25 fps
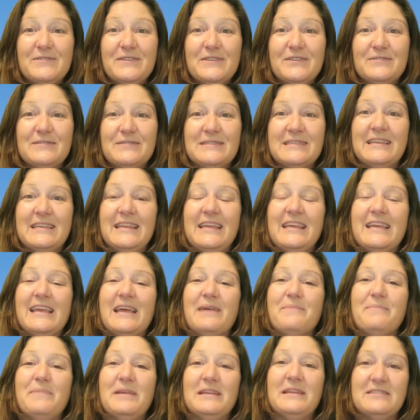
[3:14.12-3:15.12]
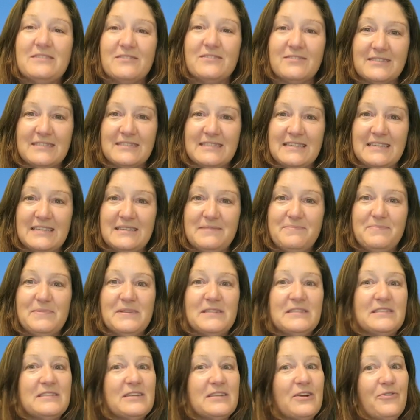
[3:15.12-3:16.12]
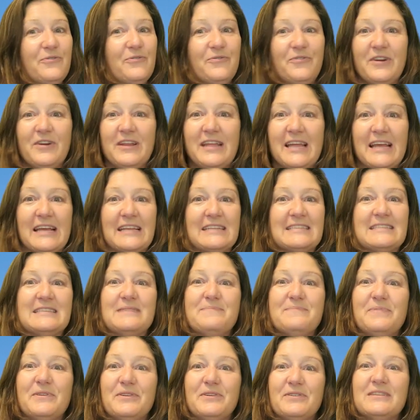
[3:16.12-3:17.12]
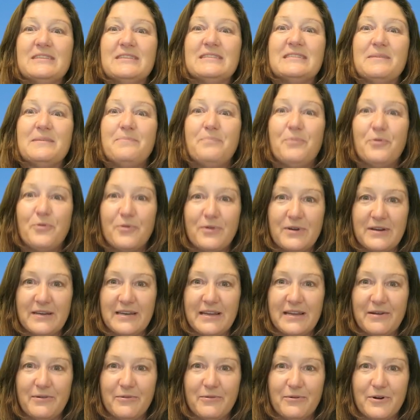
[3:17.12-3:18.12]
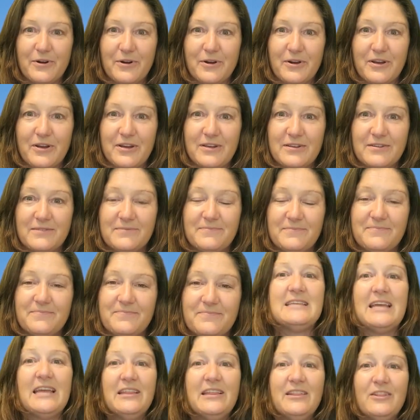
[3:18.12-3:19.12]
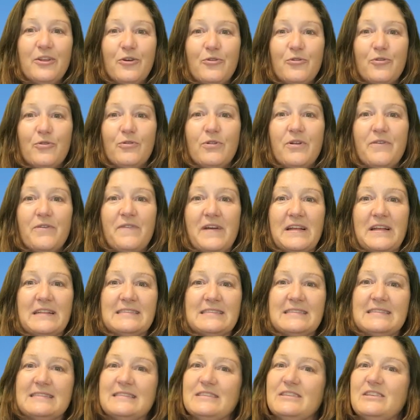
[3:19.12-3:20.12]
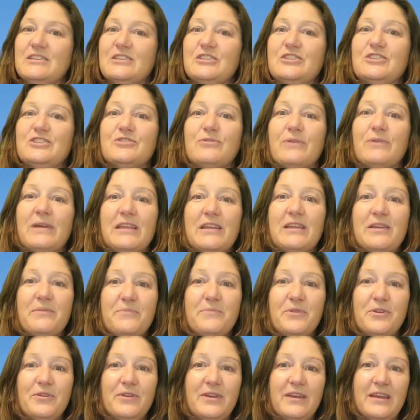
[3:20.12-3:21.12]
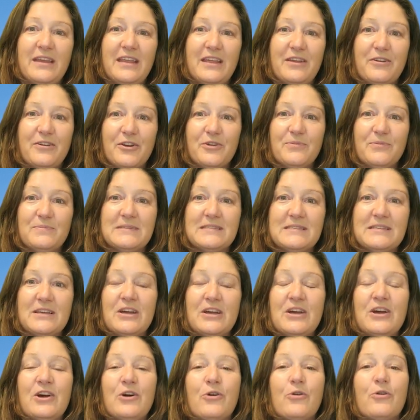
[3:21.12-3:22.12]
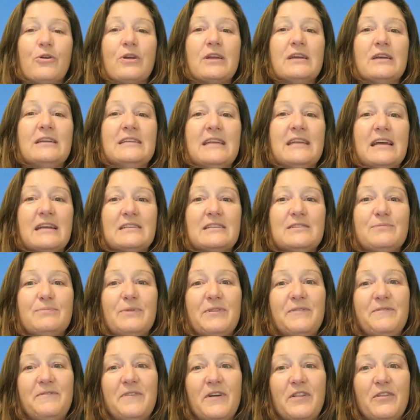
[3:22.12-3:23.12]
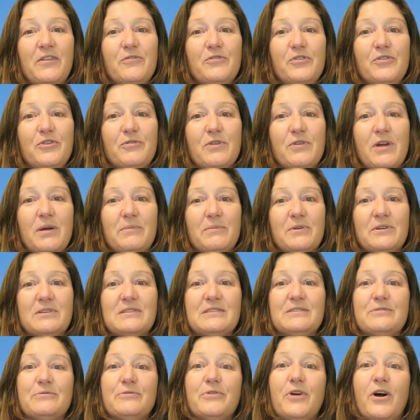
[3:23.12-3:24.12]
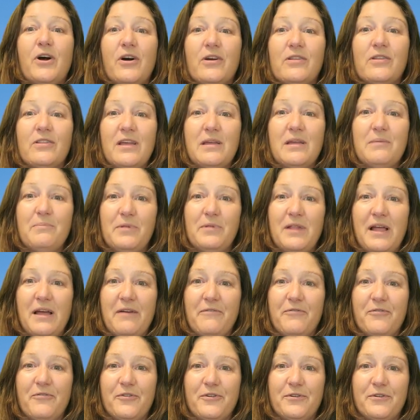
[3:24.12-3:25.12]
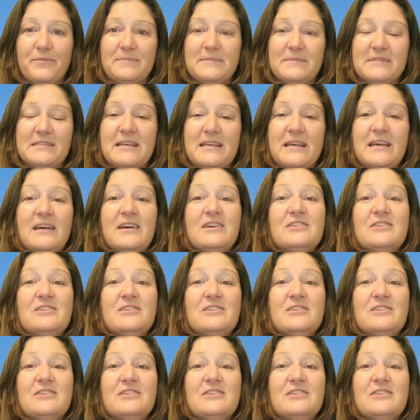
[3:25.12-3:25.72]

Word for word: to a new city can be daunting, but don't forget to build a support network. Attend local events, join community groups, or connect with fellow newcomers through online platforms